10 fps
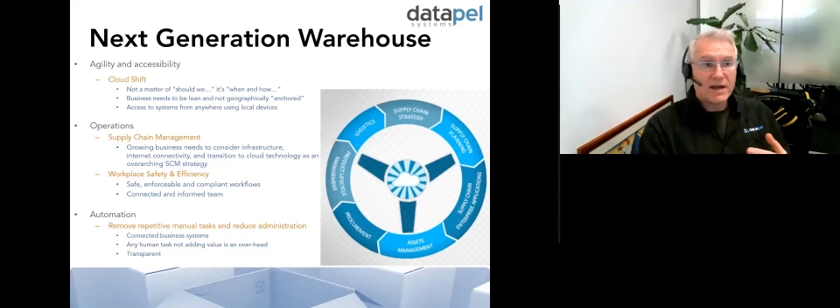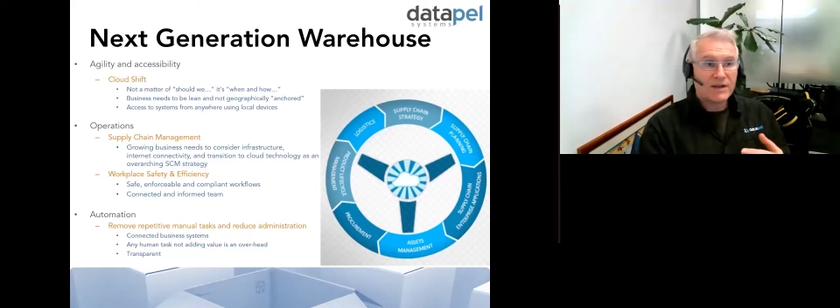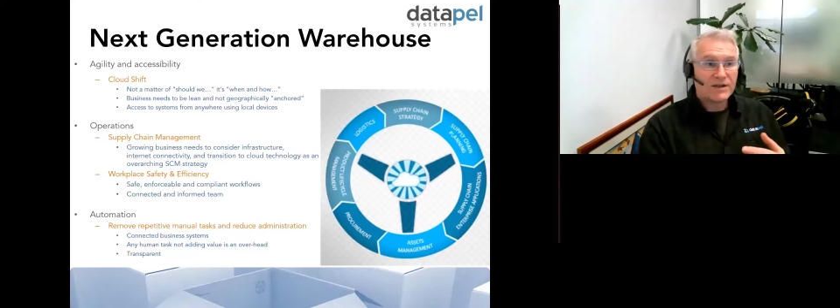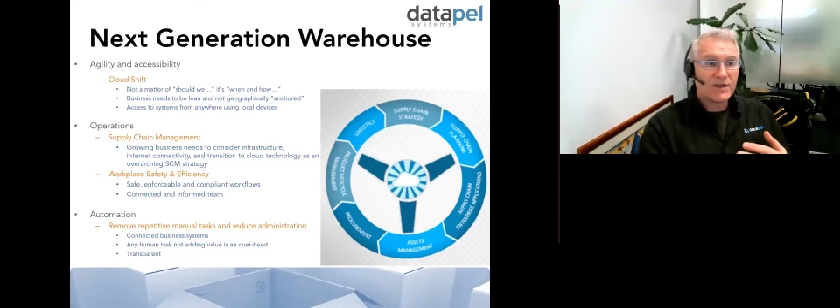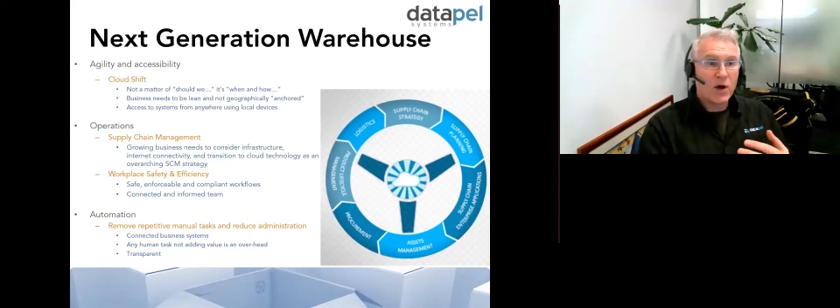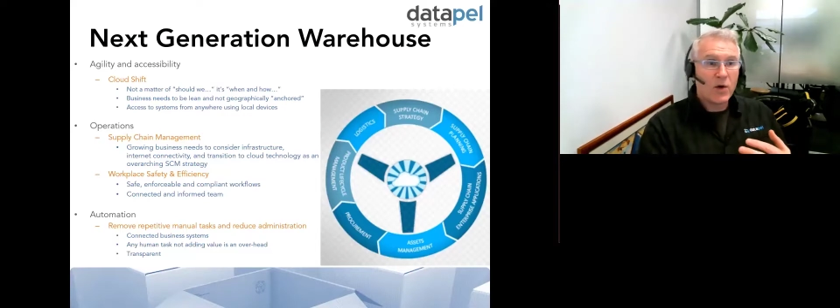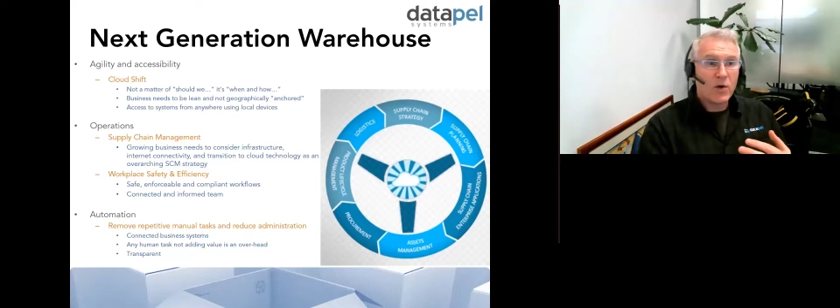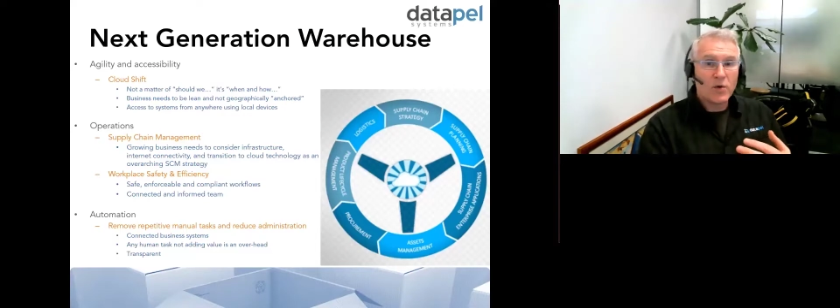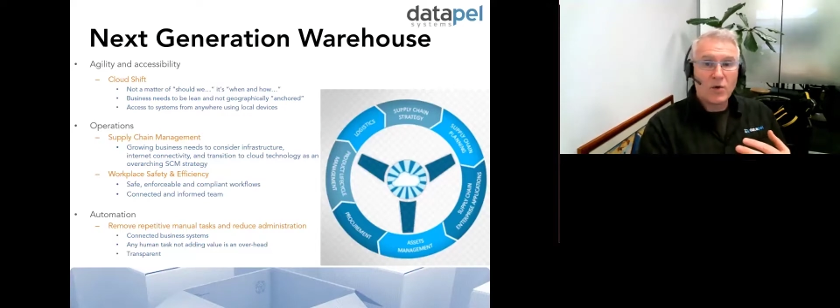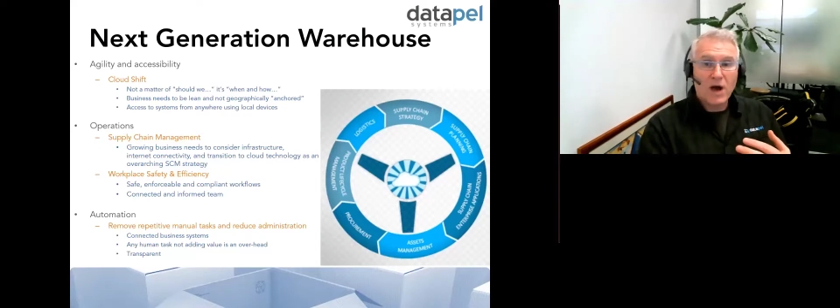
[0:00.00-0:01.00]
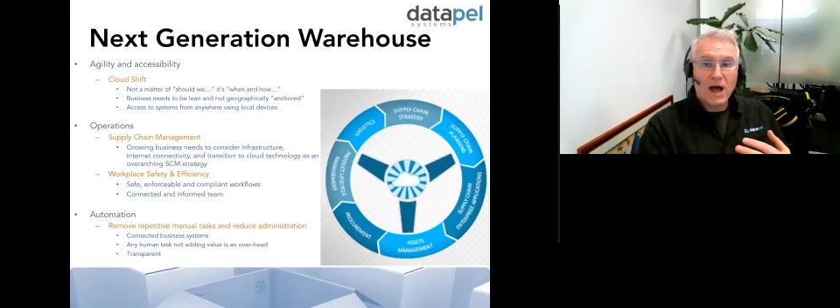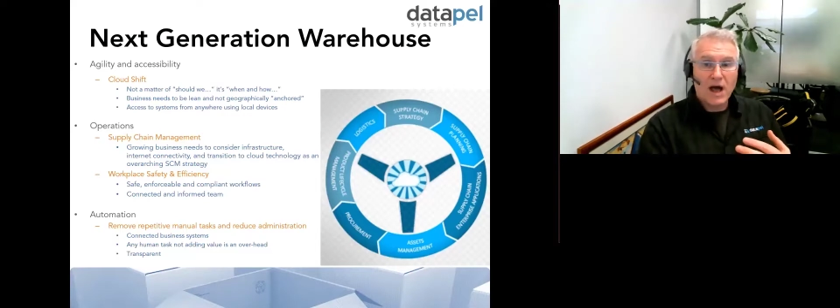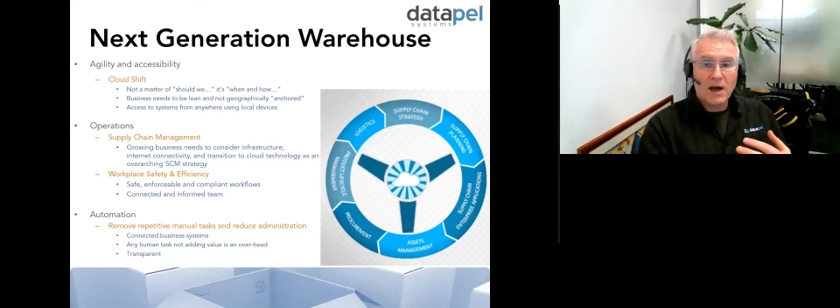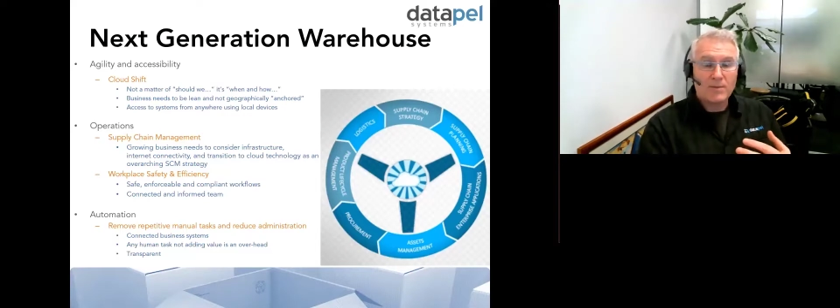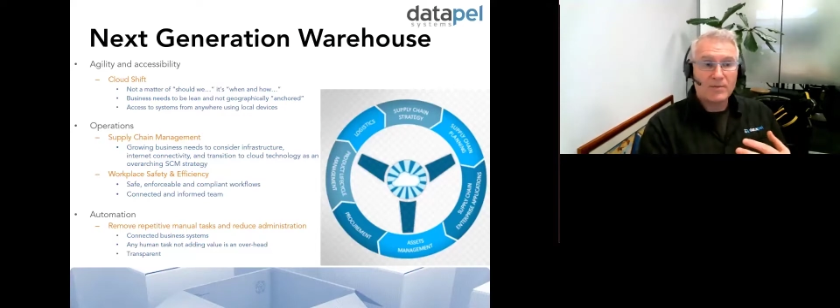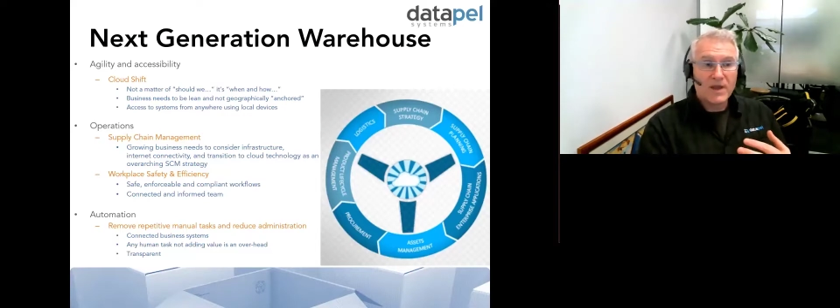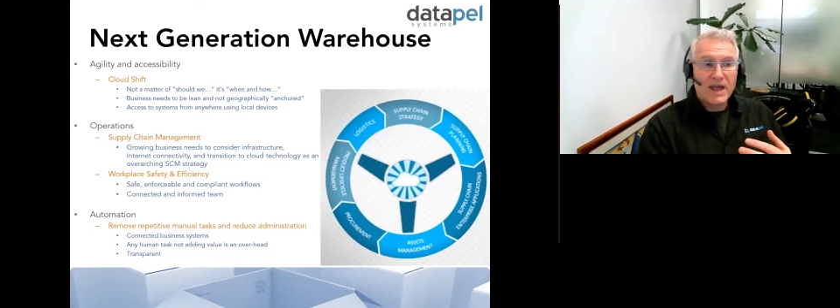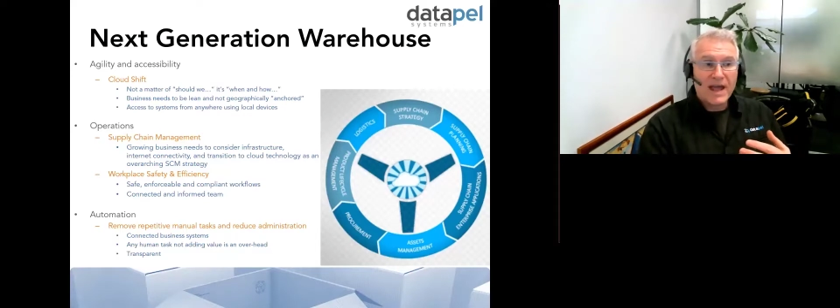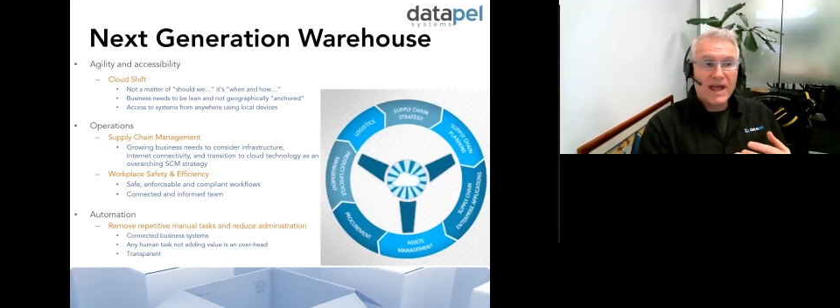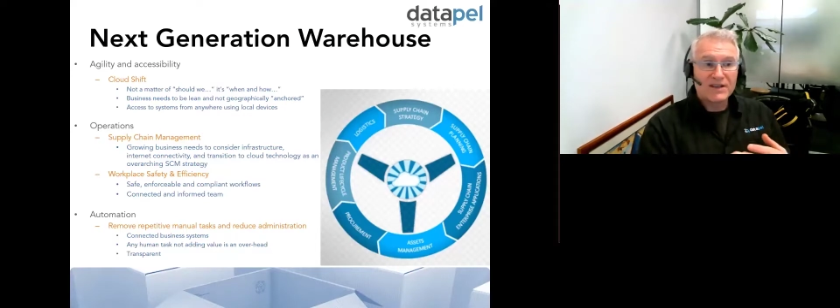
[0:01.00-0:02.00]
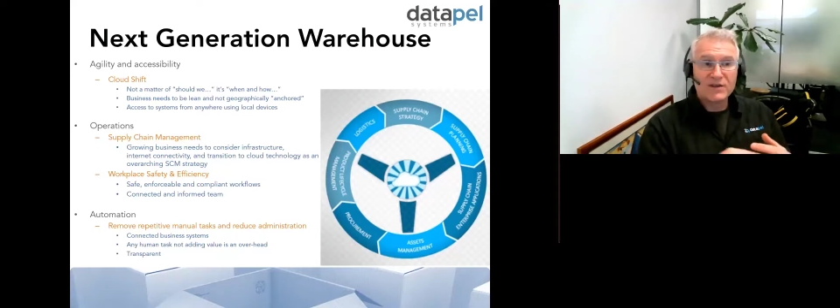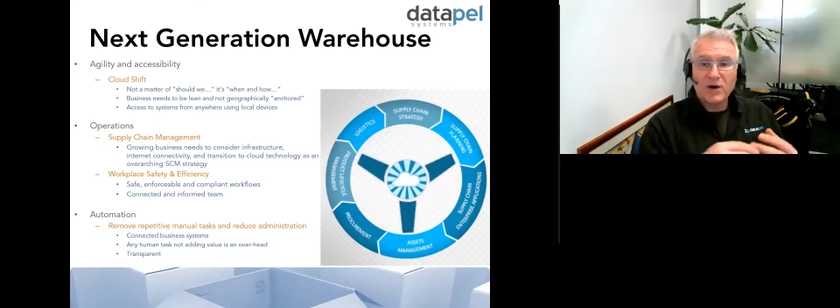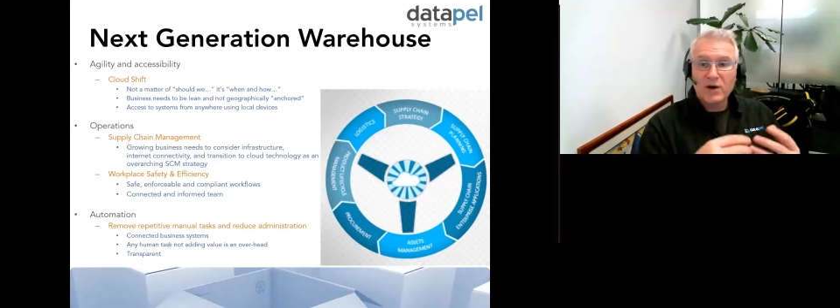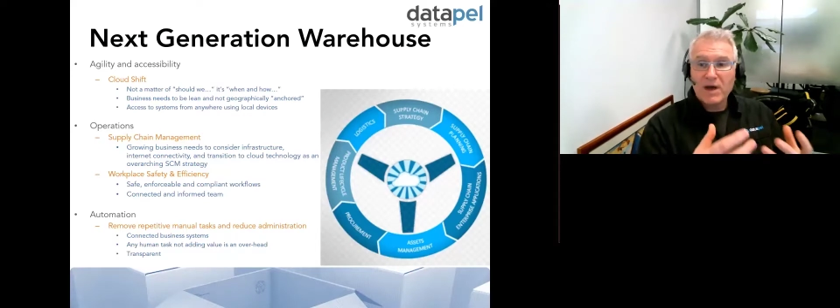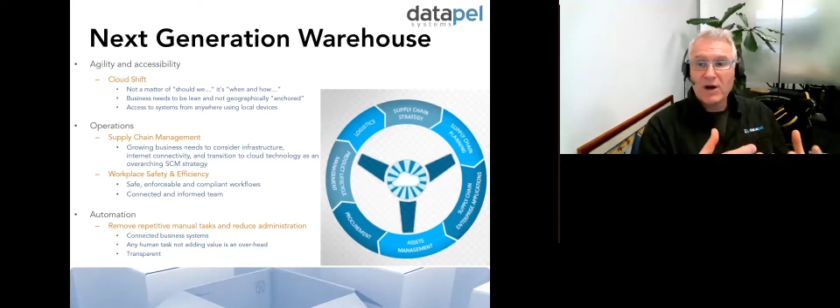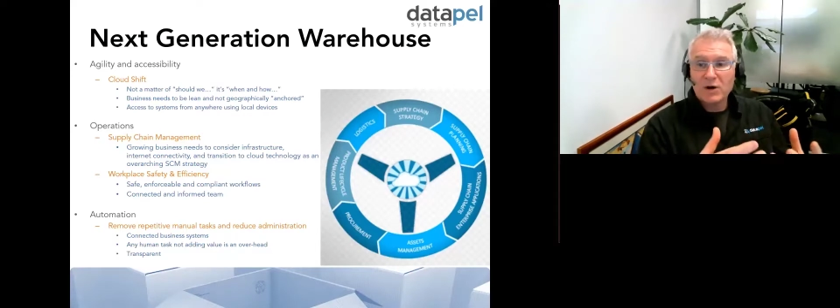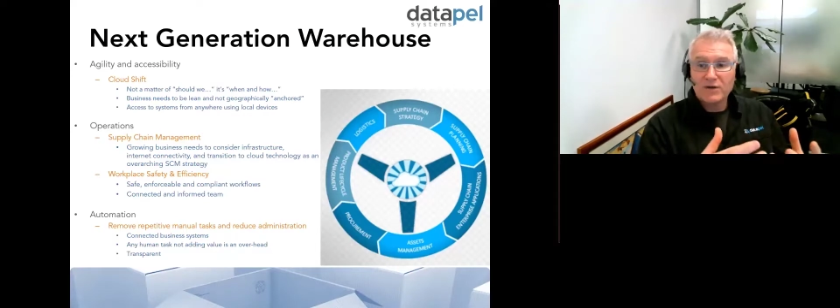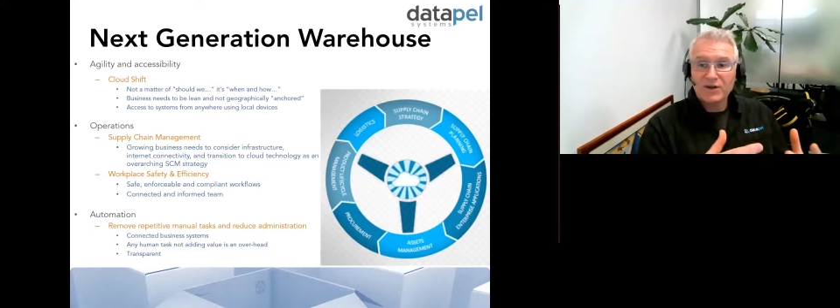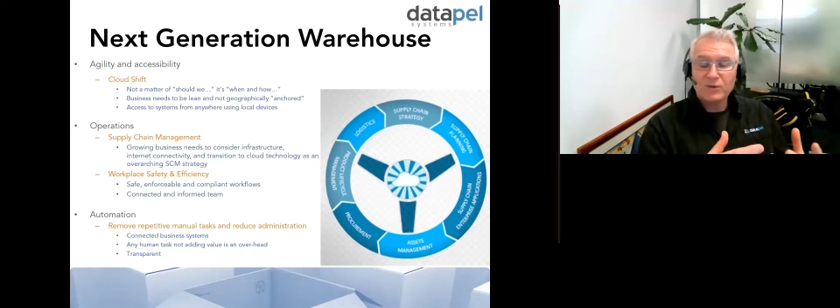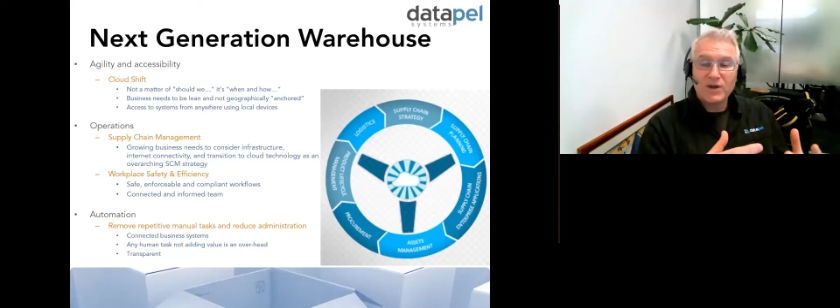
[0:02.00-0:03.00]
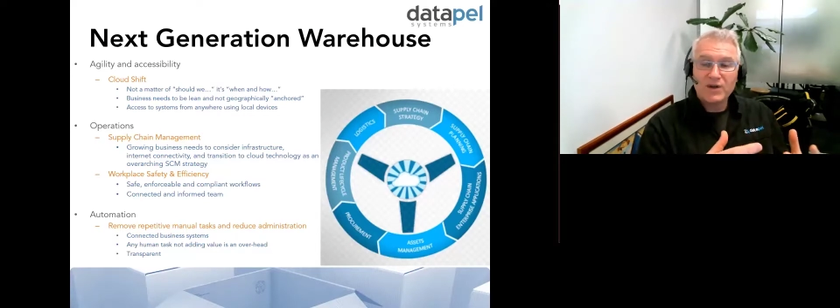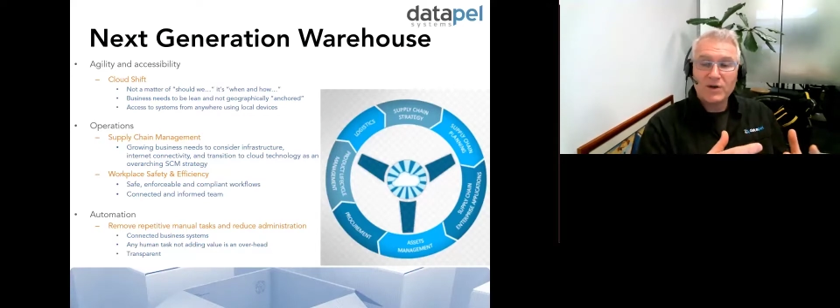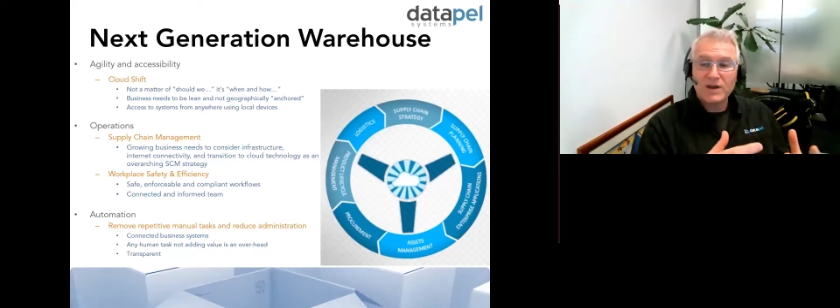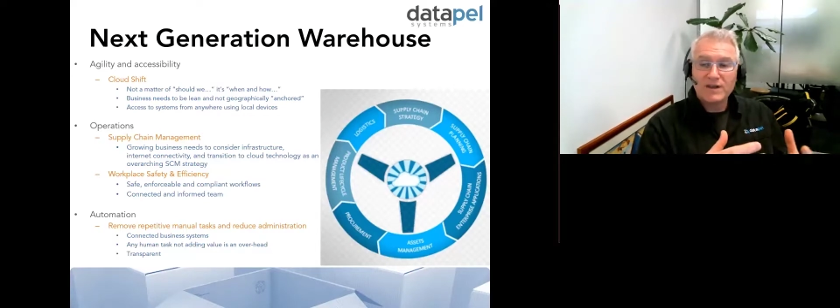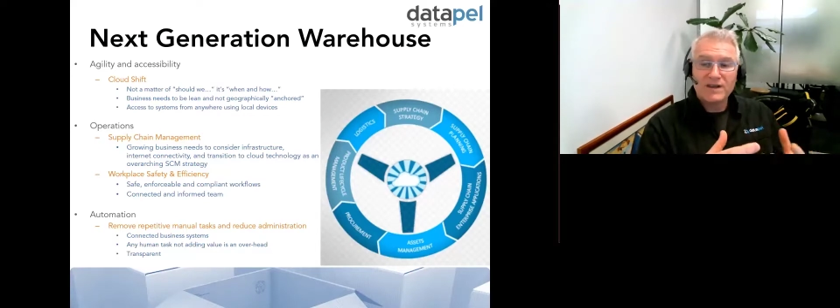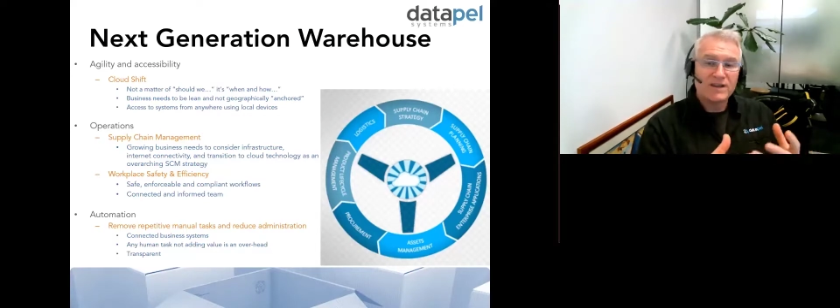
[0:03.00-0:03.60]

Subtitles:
So it's not a matter of should we do this,